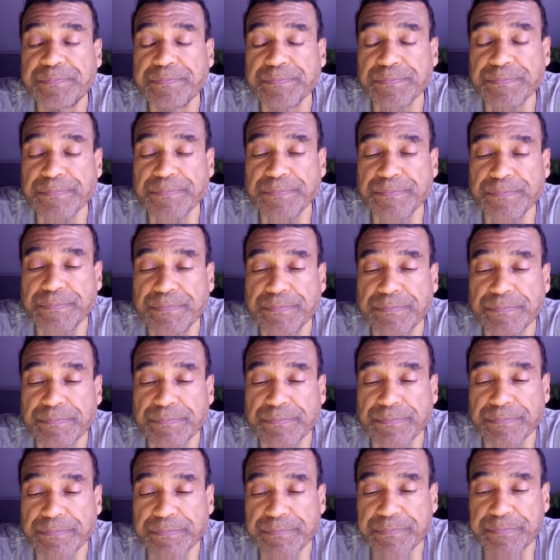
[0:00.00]

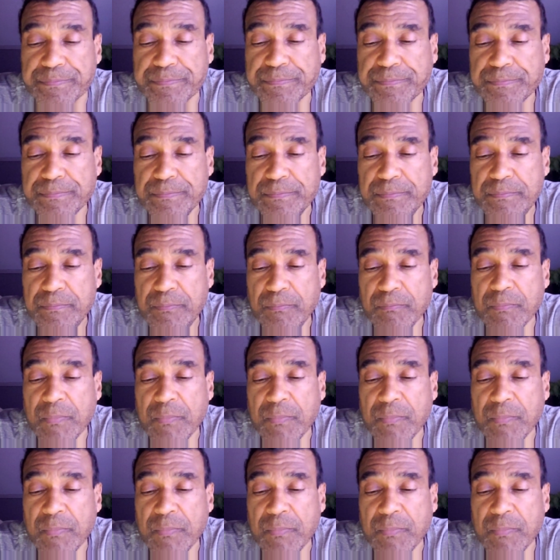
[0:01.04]
No one is speaking in this clip.